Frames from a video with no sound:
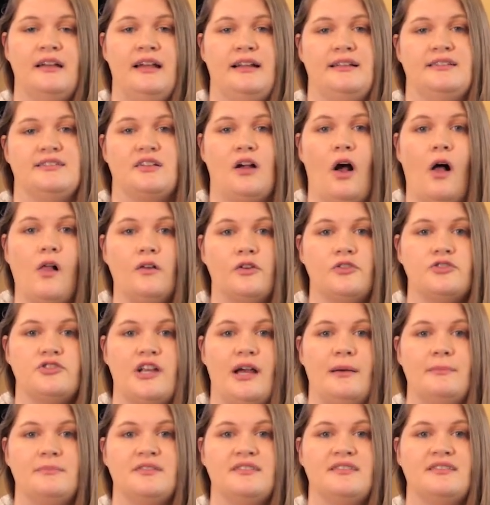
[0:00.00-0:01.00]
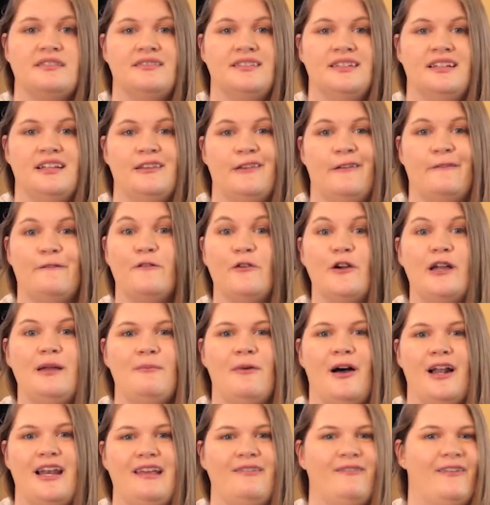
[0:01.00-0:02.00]
and scholarships, the free
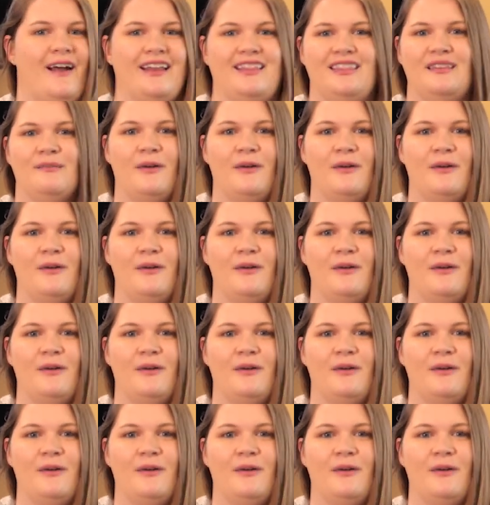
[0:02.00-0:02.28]
money, right?